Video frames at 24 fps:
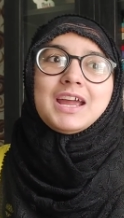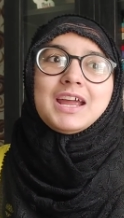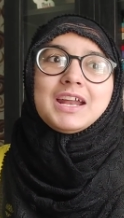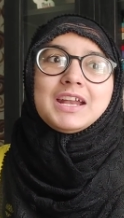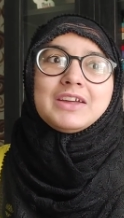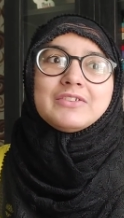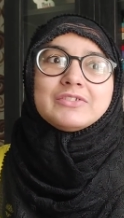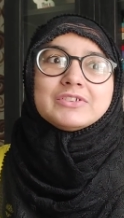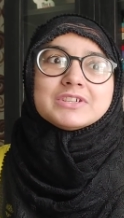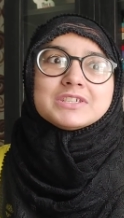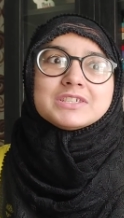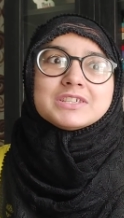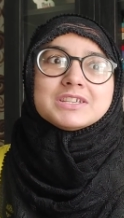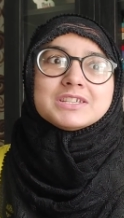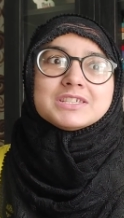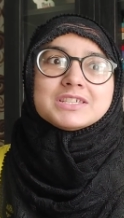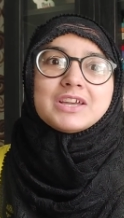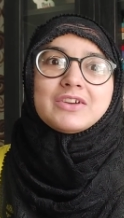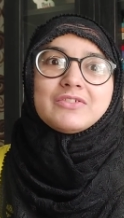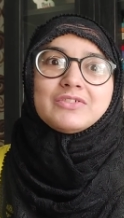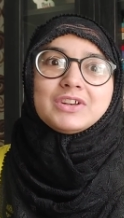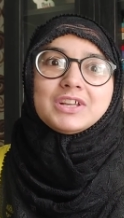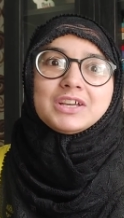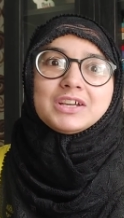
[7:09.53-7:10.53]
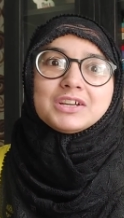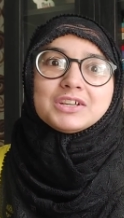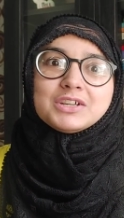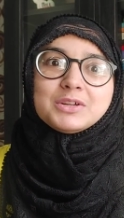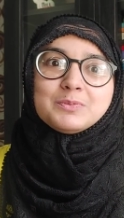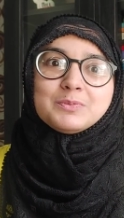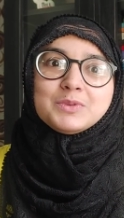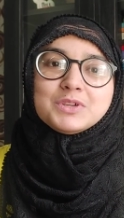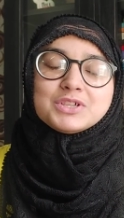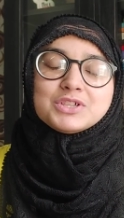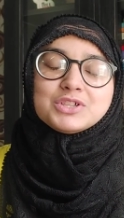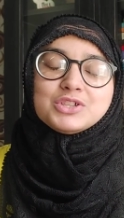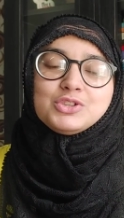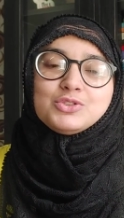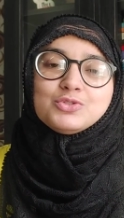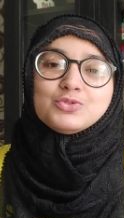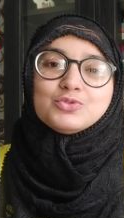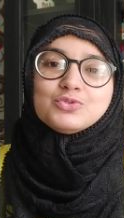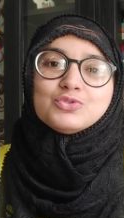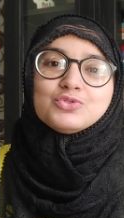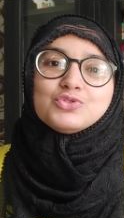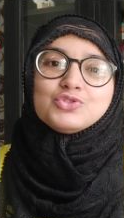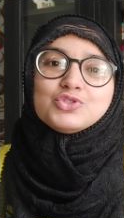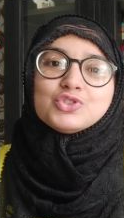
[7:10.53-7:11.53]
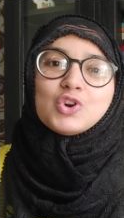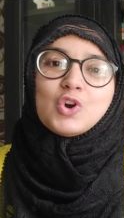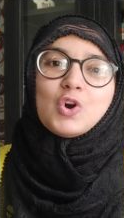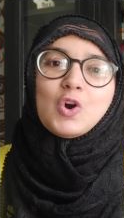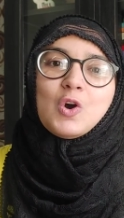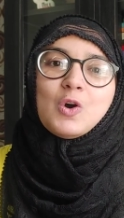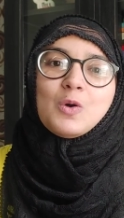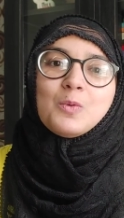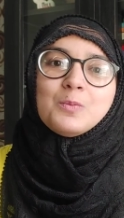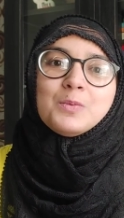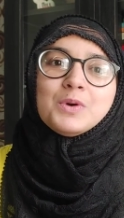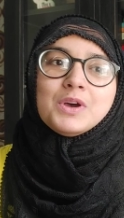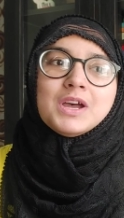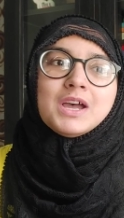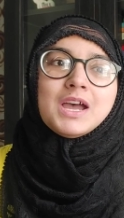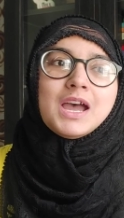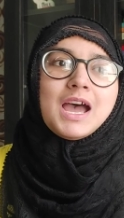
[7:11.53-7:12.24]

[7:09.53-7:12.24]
and ever since I've taken up this new job,